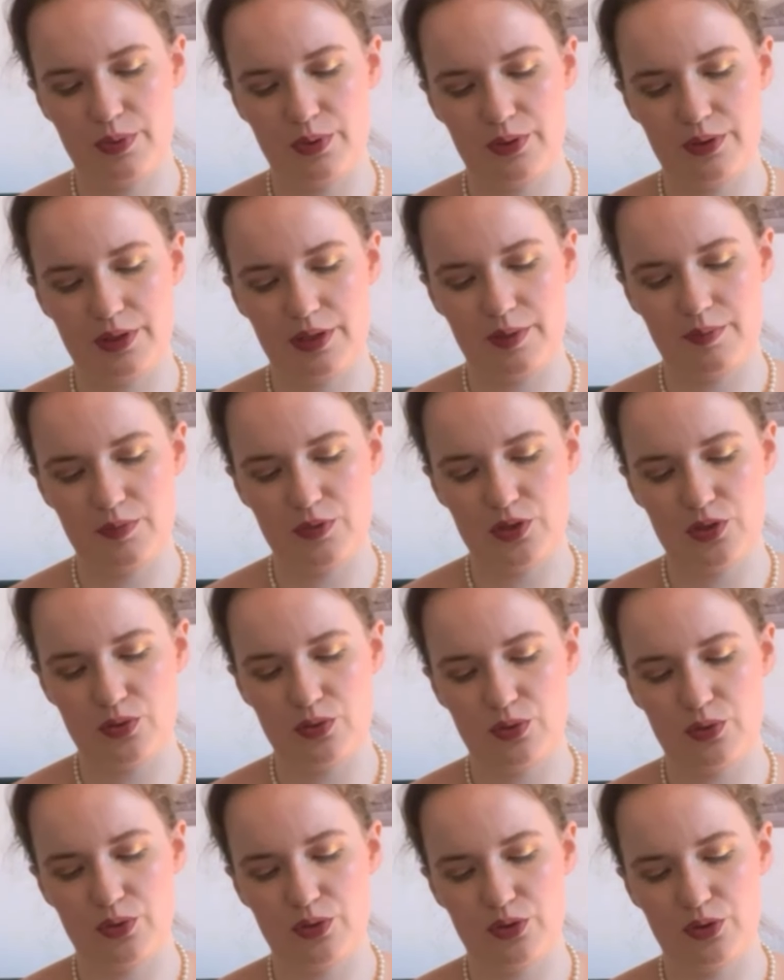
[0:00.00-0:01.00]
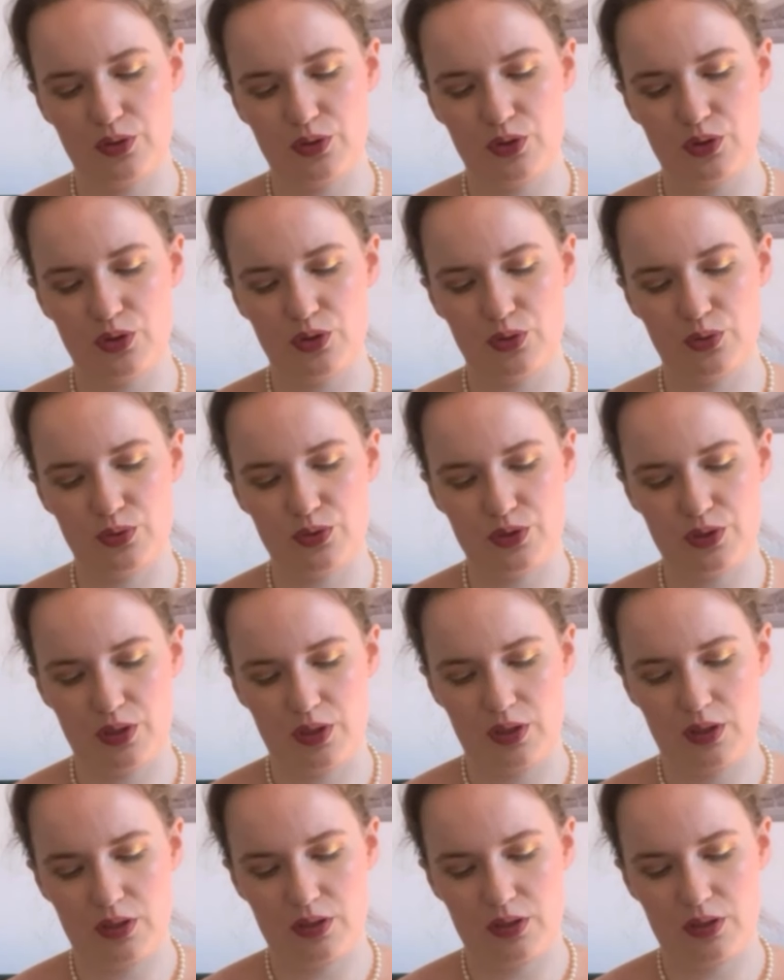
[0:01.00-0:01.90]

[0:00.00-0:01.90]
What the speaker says: put them to good use.